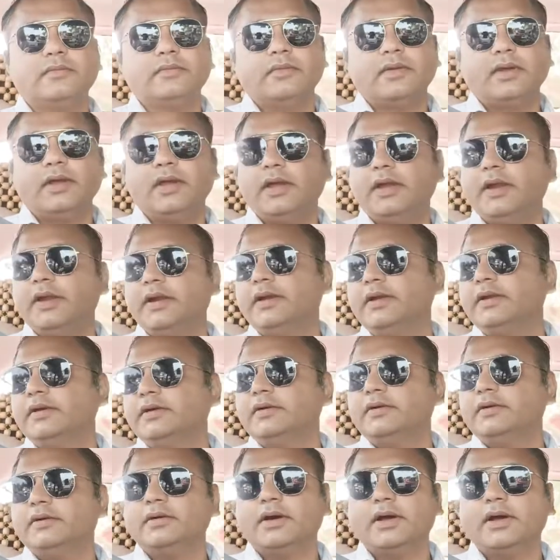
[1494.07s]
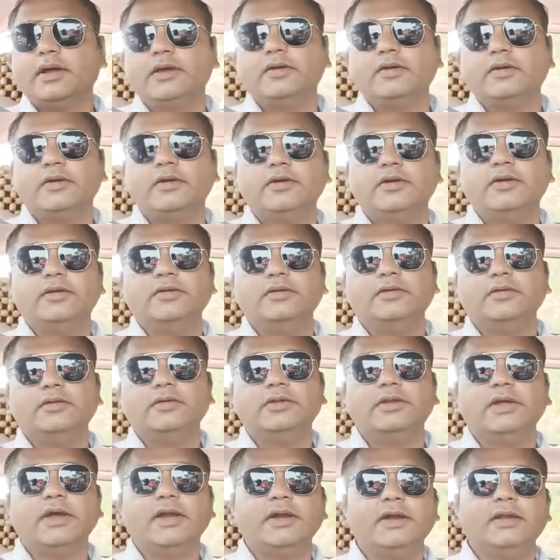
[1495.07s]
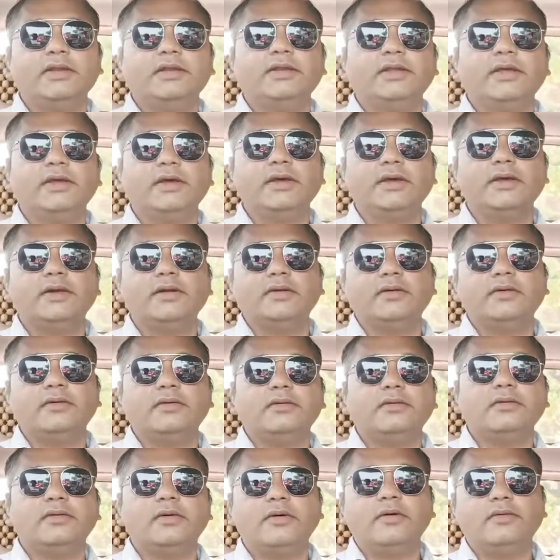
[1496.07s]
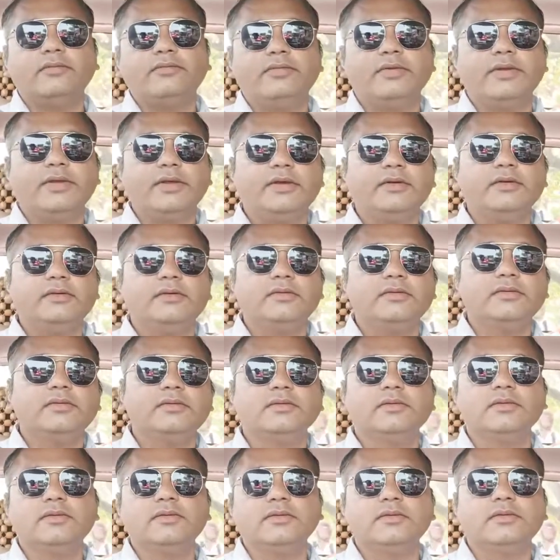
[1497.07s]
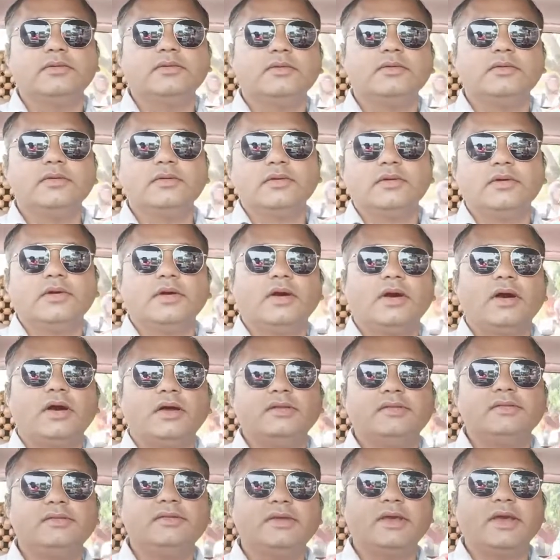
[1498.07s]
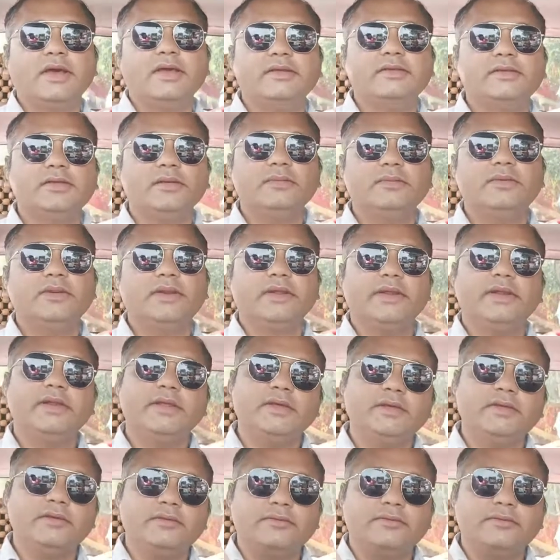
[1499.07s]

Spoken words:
and I got to know that they are offering a CISM training,